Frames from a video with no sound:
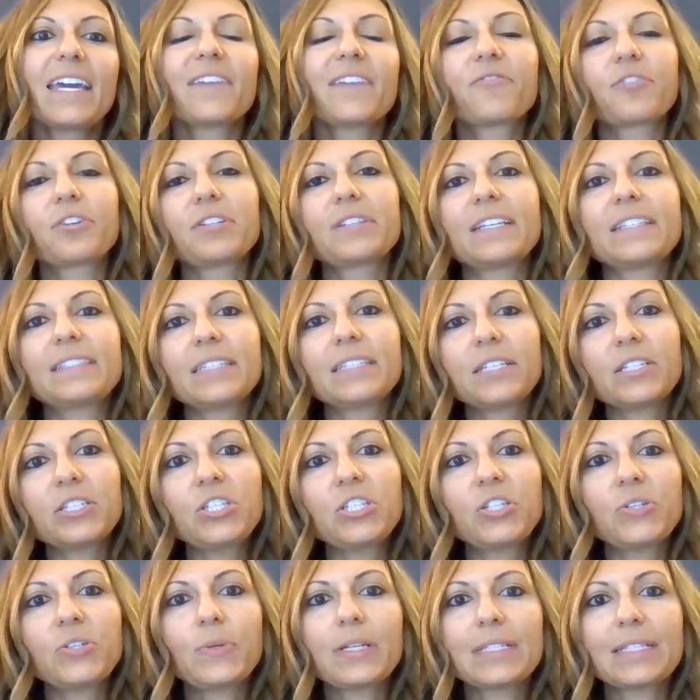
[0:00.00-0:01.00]
If you're listening
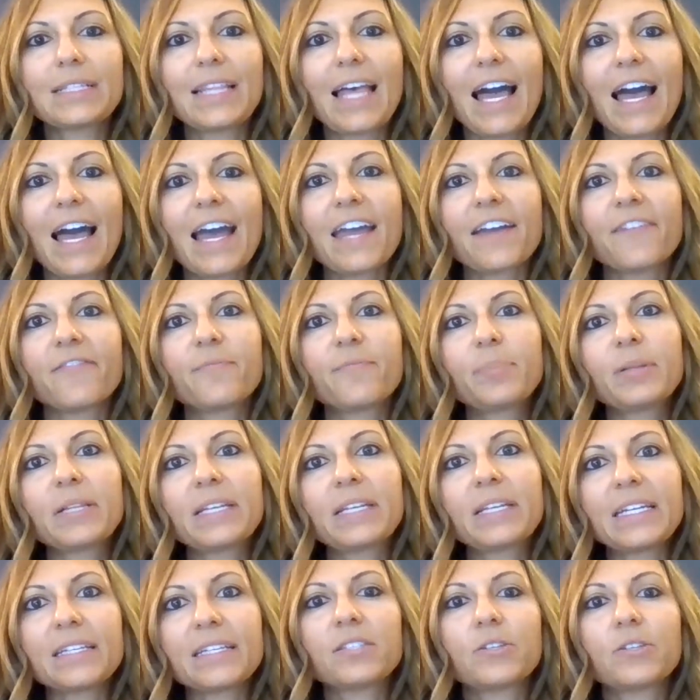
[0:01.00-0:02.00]
to us live,
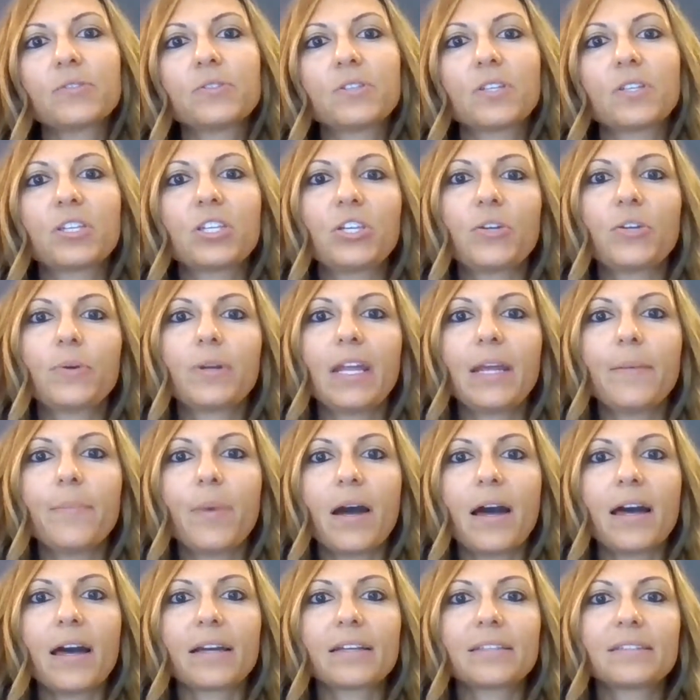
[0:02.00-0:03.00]
please use the Q&A
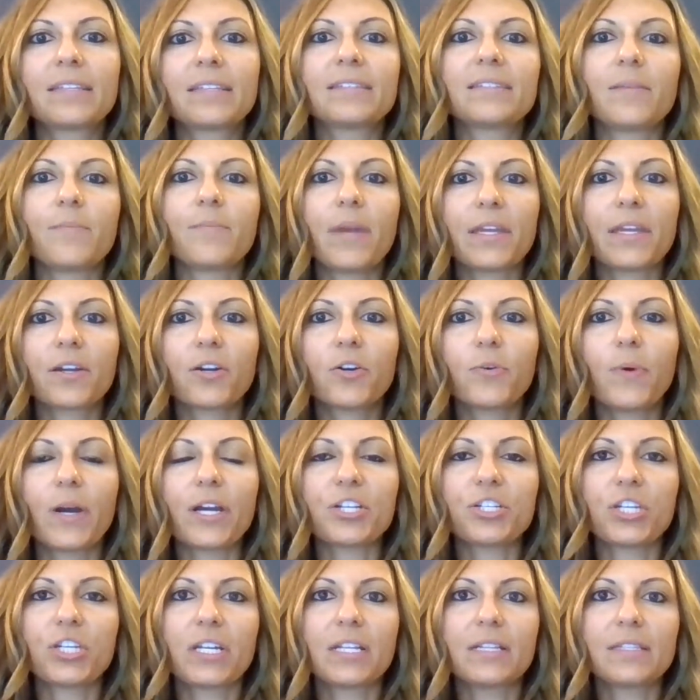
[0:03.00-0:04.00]
box to submit your
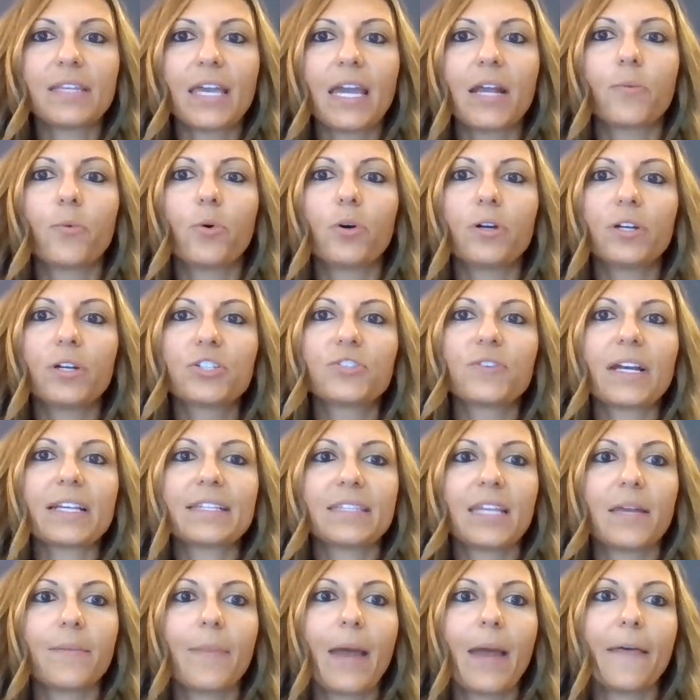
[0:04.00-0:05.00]
questions and we'll
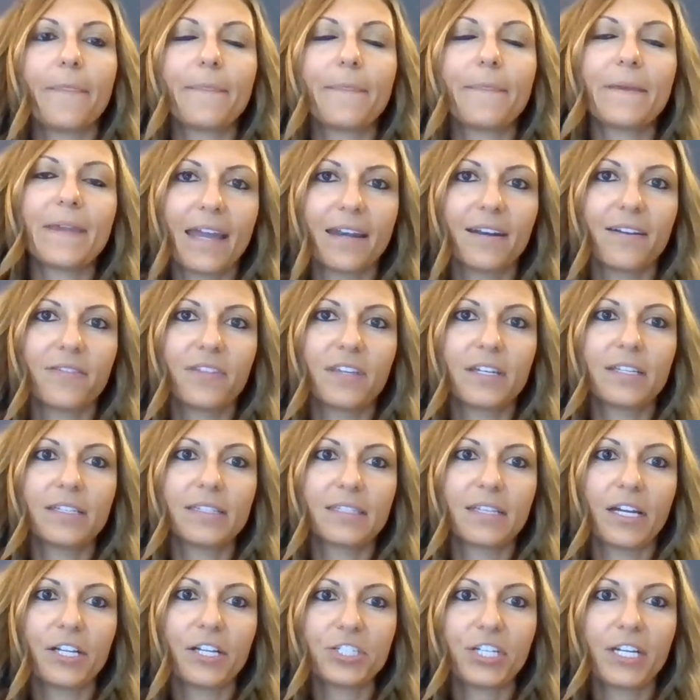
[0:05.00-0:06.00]
address them at the end of the
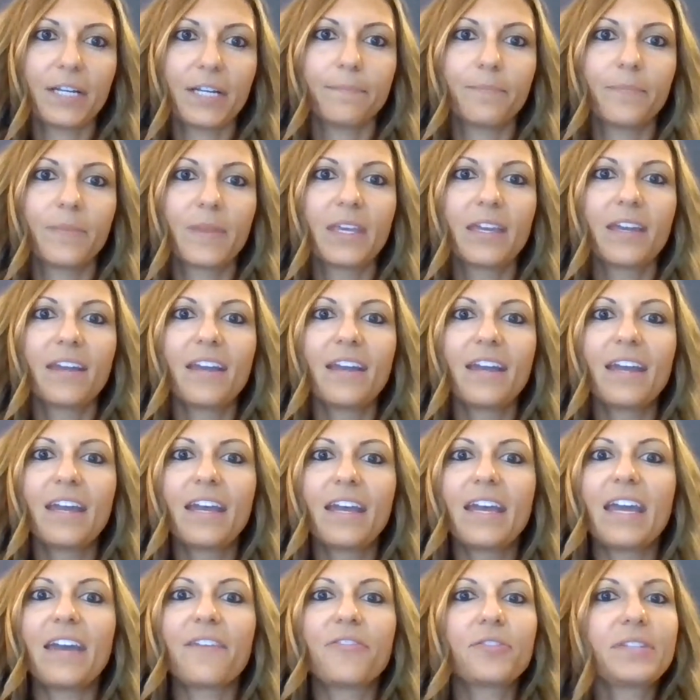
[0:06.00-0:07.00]
discussion.
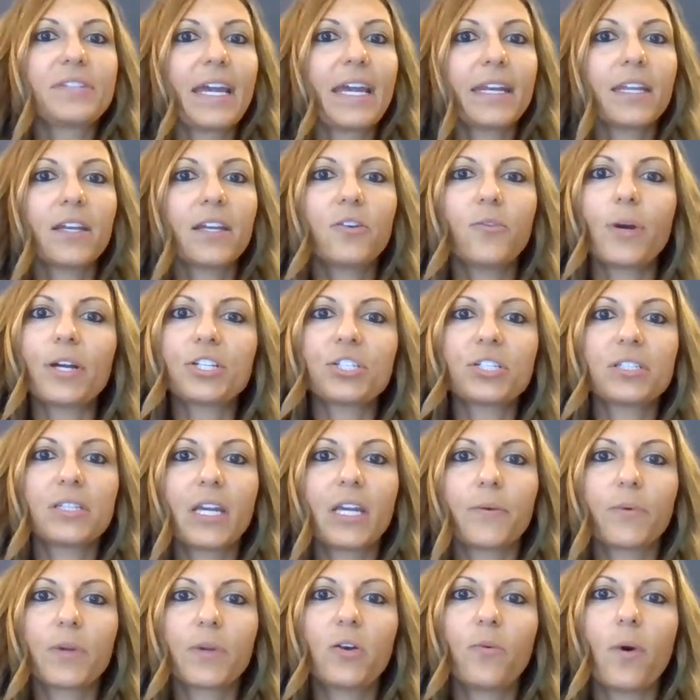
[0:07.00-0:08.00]
If there's any question
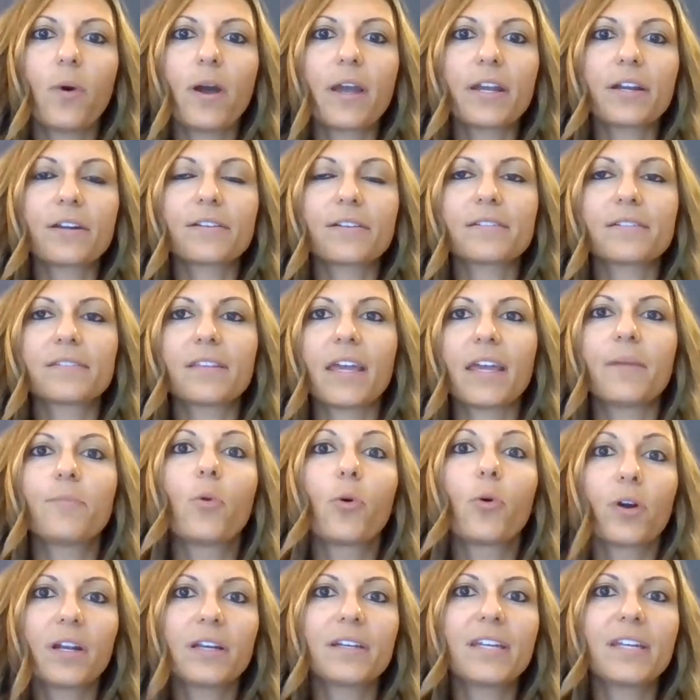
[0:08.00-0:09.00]
that requires a
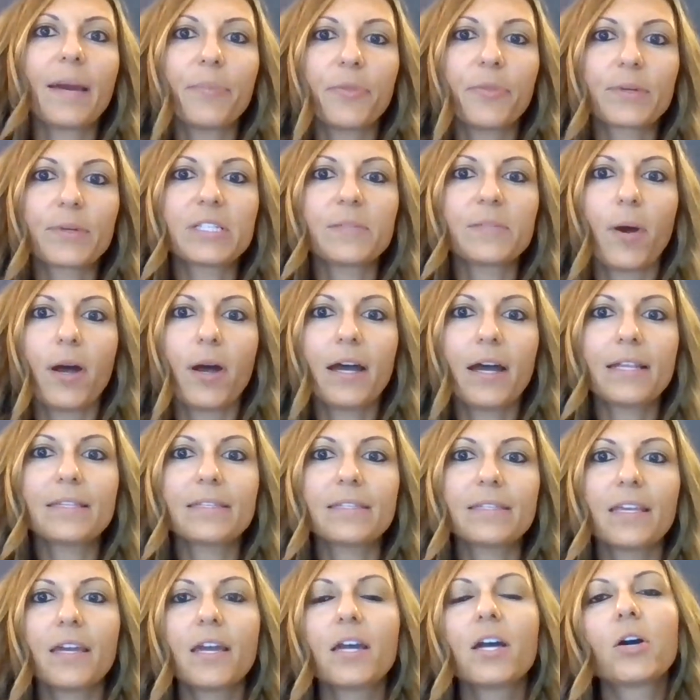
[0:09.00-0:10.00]
more in-depth
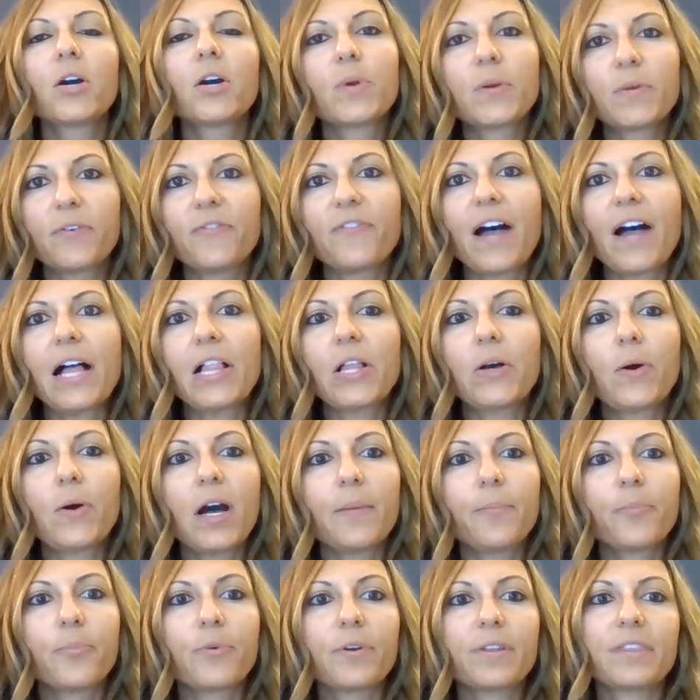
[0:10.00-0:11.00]
response, we will follow
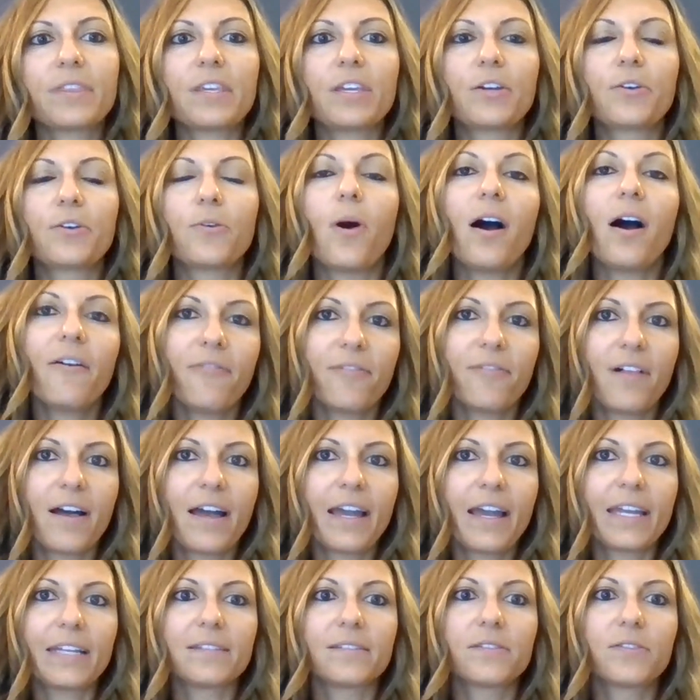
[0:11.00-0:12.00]
up with you
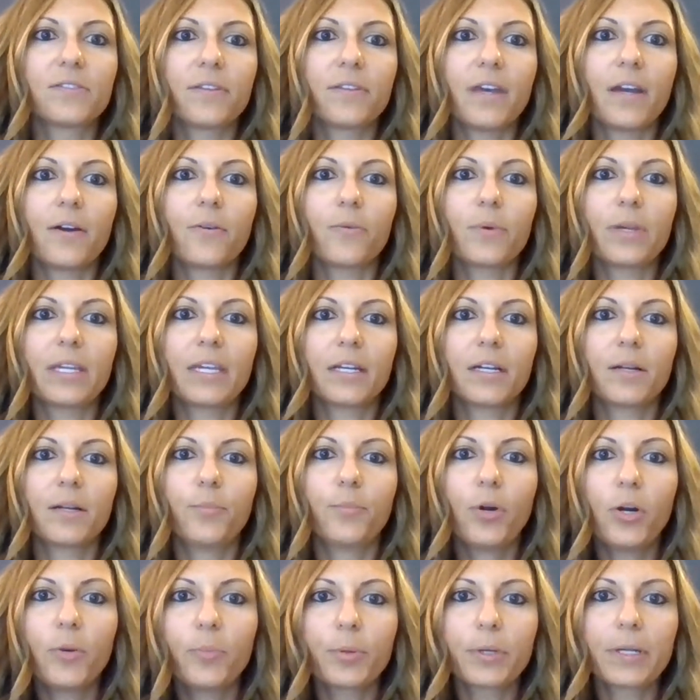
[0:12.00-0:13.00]
offline so that we can
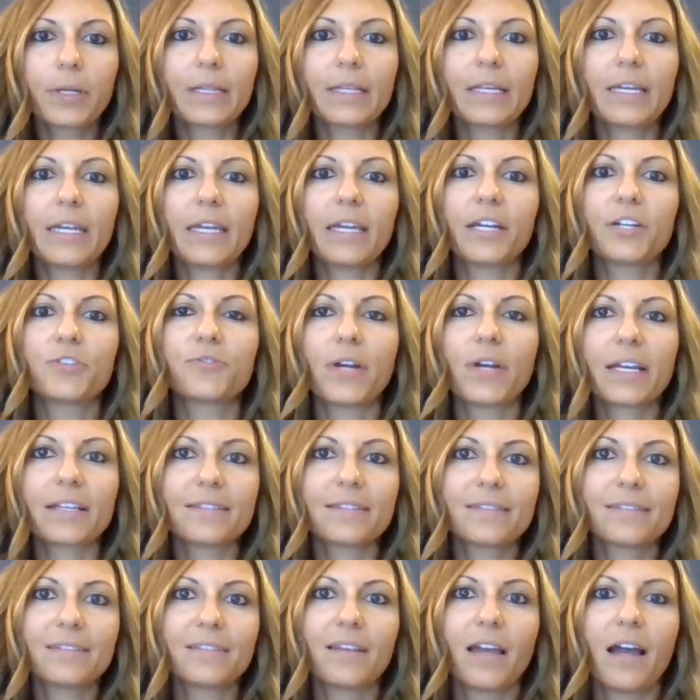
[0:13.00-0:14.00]
appropriately
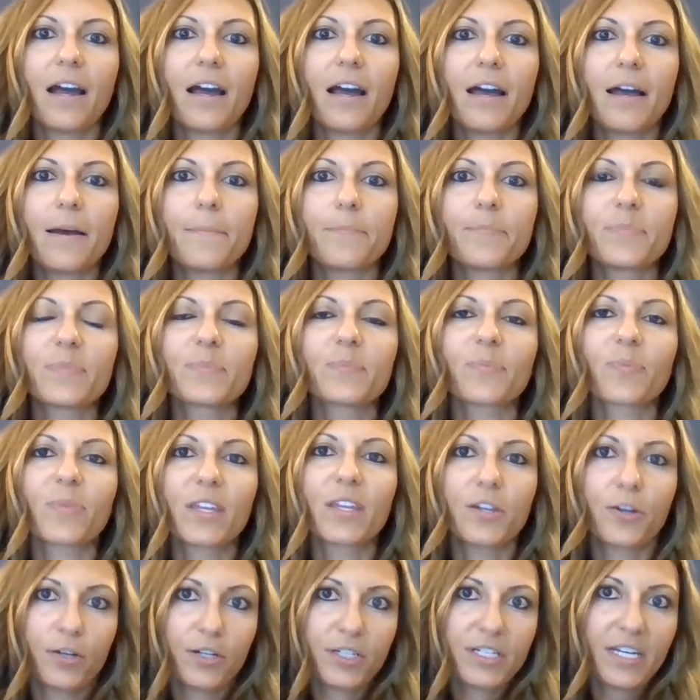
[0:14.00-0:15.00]
address and
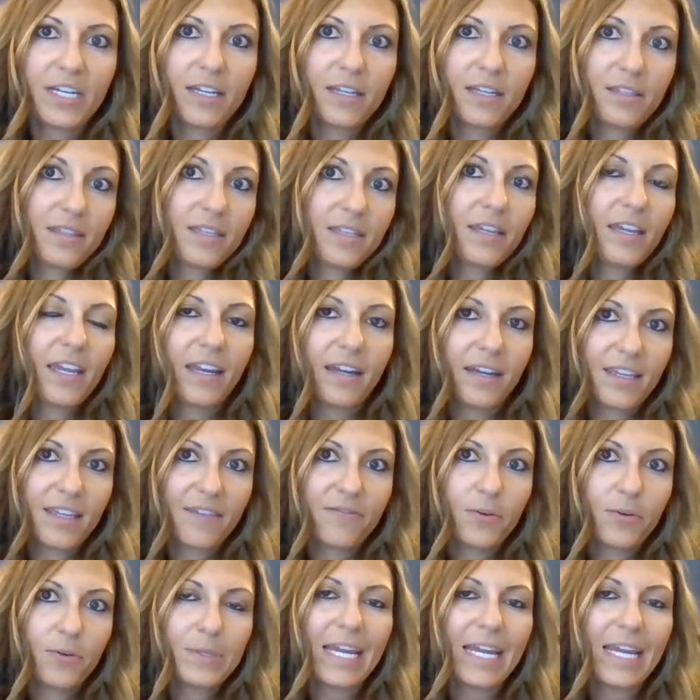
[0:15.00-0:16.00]
give you